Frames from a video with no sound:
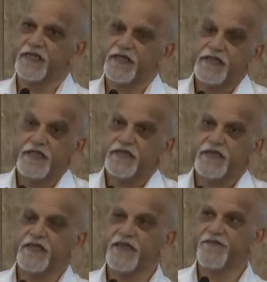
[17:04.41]

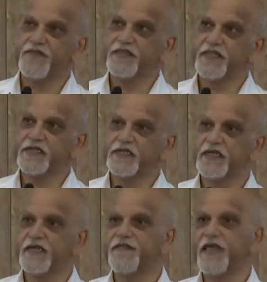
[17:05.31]
They feel that
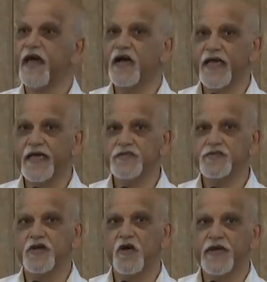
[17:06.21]
if they are going
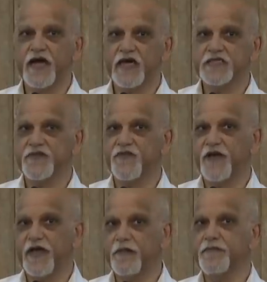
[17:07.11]
to go and ask
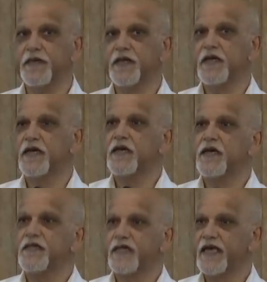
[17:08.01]
for help,
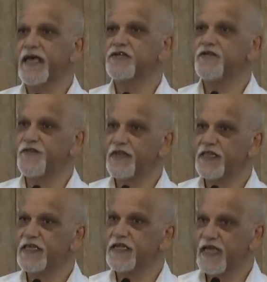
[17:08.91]
they're going to
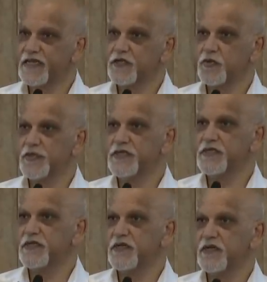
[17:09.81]
feel
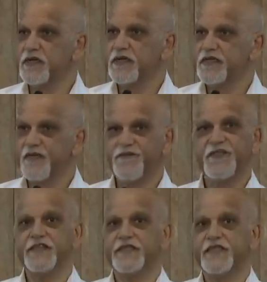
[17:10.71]
inadequate. They
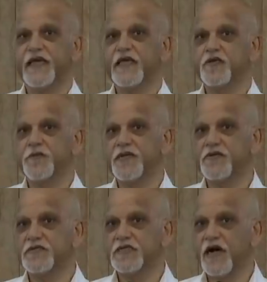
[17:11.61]
feel that they're going to be
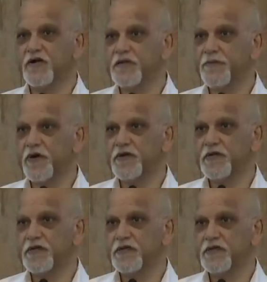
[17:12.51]
looked down
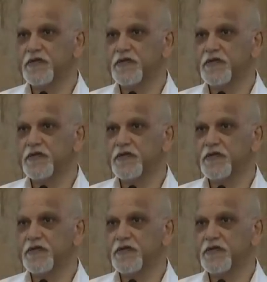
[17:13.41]
upon.